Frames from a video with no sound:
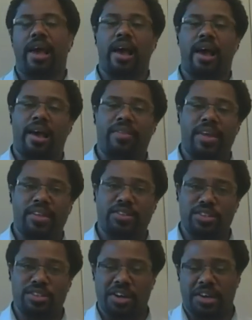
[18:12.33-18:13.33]
uh, and then
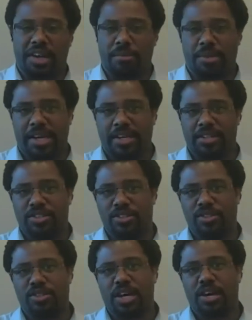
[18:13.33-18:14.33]
designing
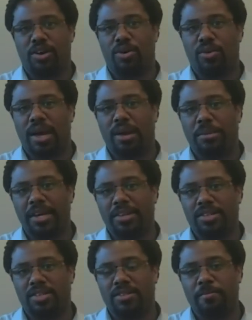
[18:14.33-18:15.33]
applications uh, on that
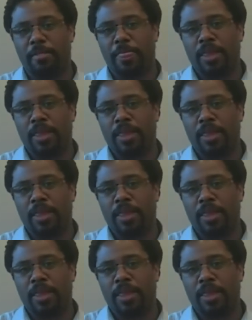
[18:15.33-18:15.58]
basis.